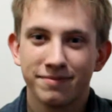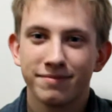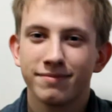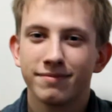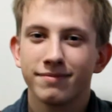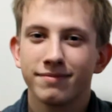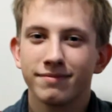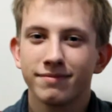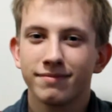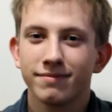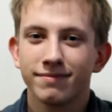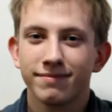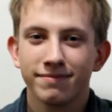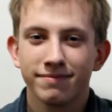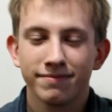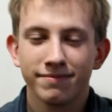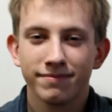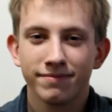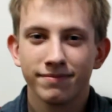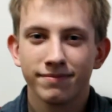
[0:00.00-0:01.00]

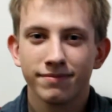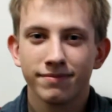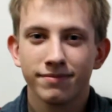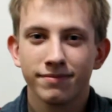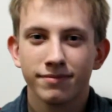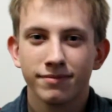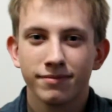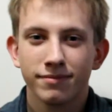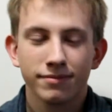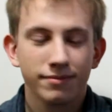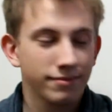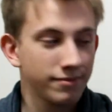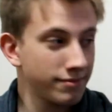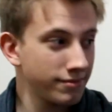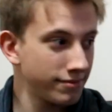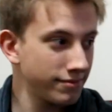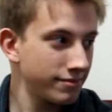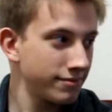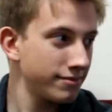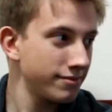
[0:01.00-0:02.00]

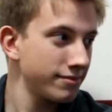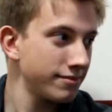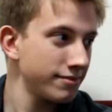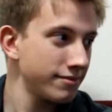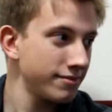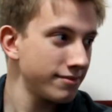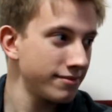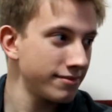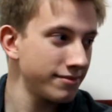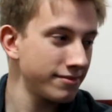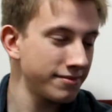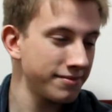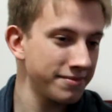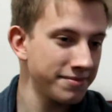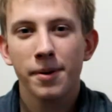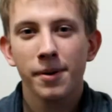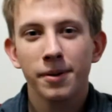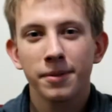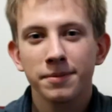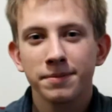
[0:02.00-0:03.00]

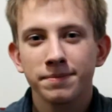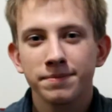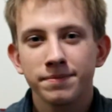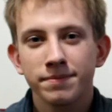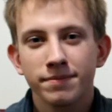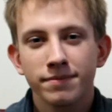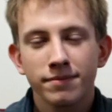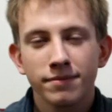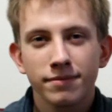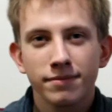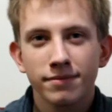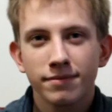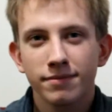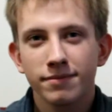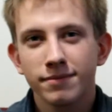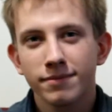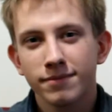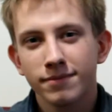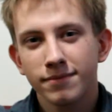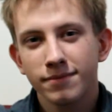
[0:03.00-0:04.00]

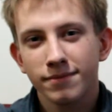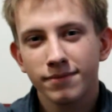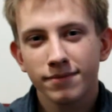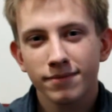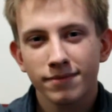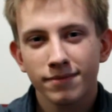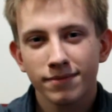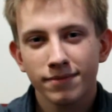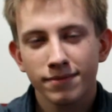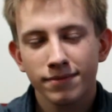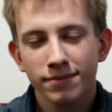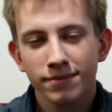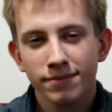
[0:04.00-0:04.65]
The person shown says nothing.